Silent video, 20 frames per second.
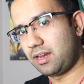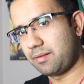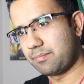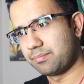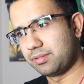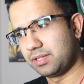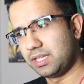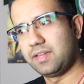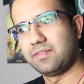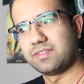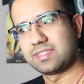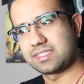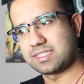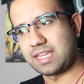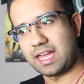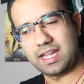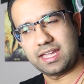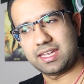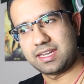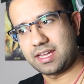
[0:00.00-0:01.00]
I believe
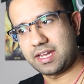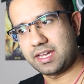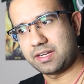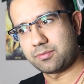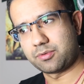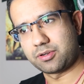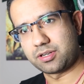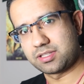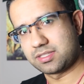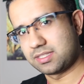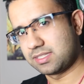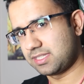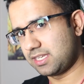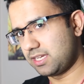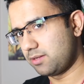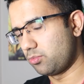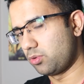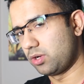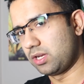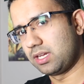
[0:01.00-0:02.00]
cyanide works the
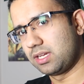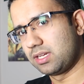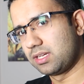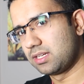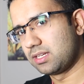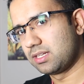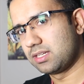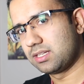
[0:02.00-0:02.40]
same way.